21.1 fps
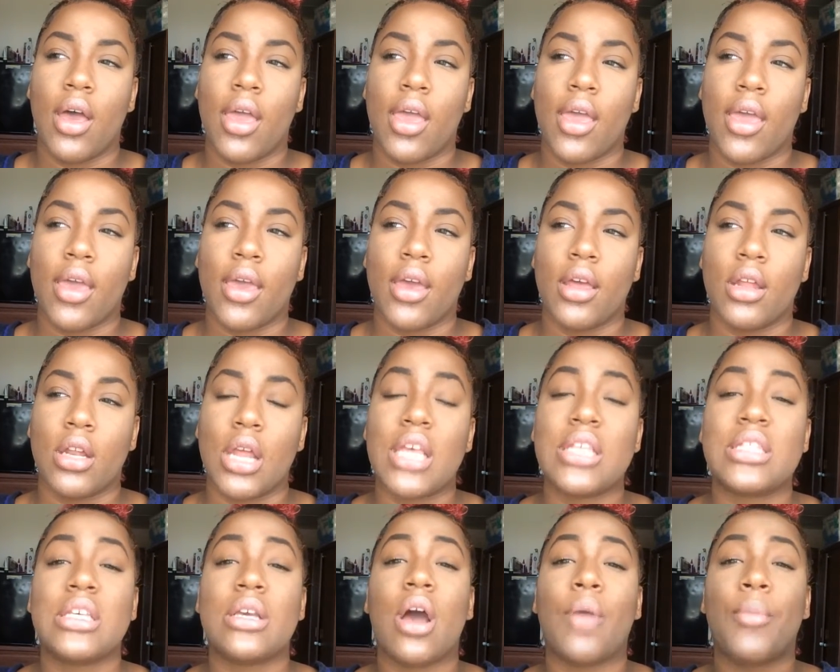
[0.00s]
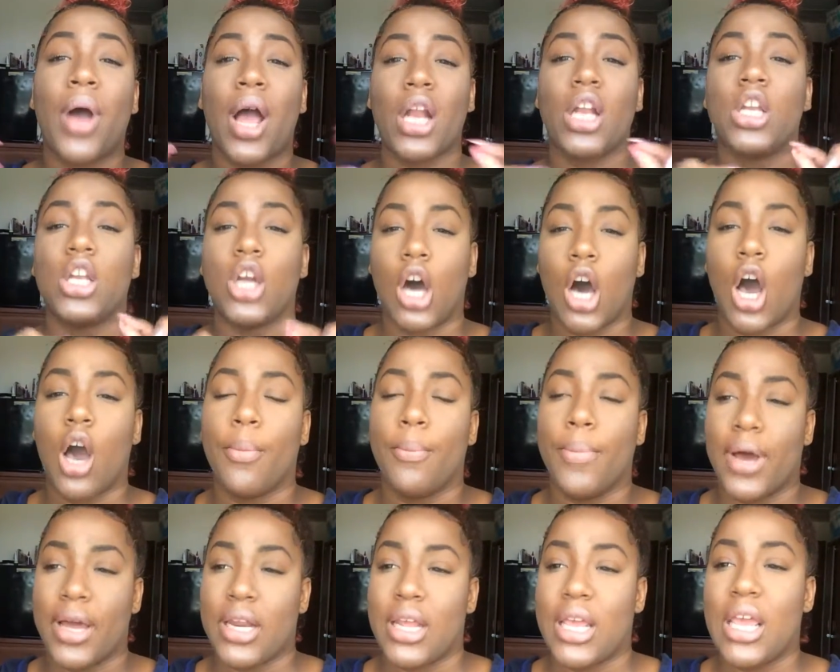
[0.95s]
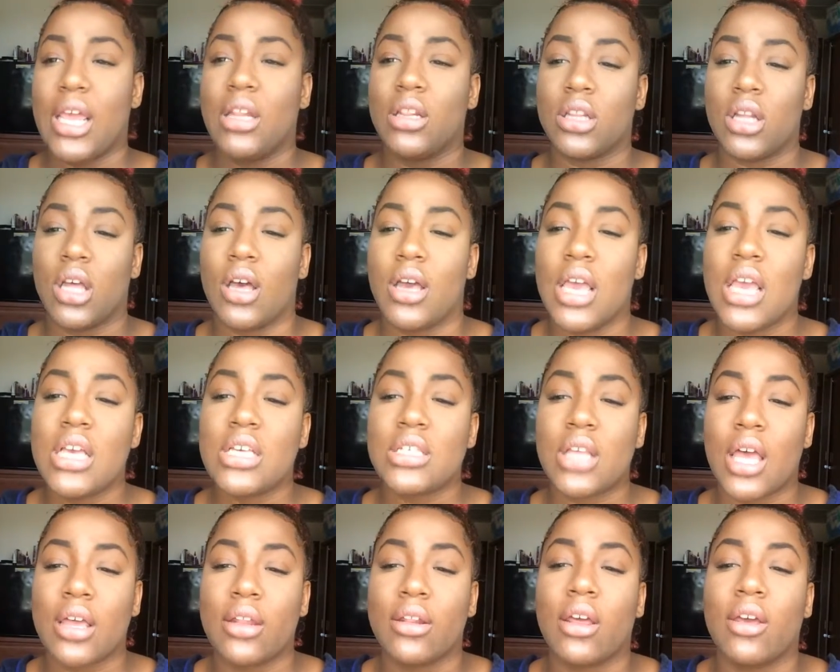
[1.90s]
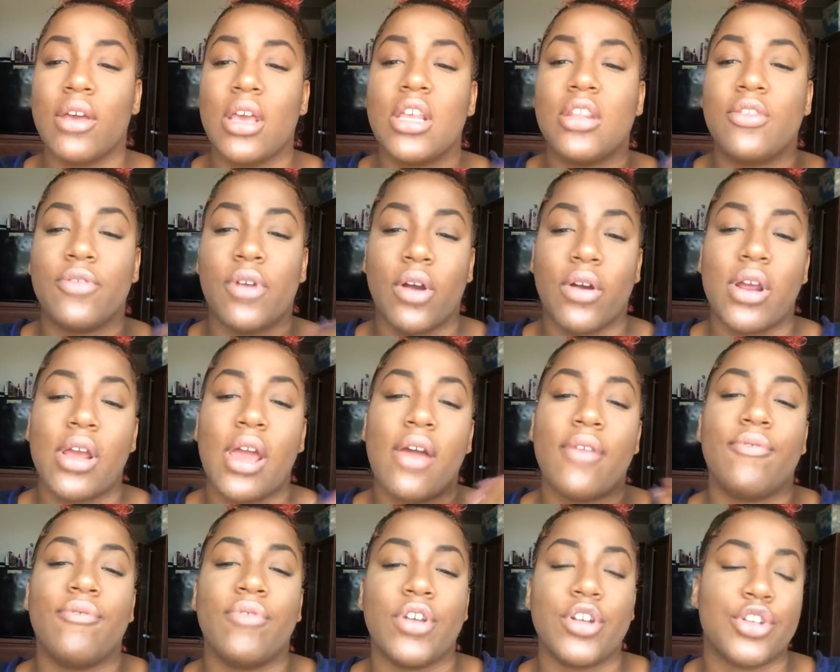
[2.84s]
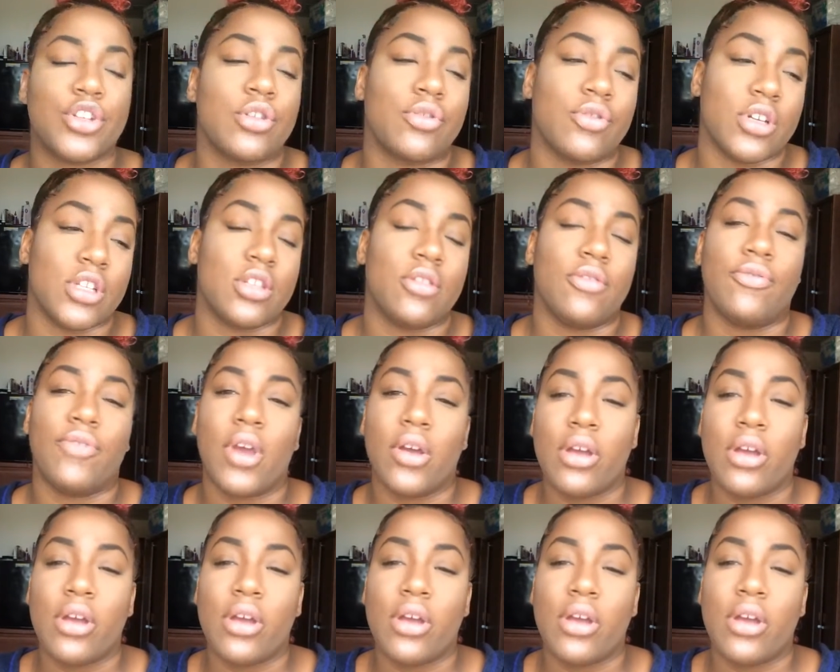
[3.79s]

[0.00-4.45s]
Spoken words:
And see, my dog Buddy, he's like he's very adventurous,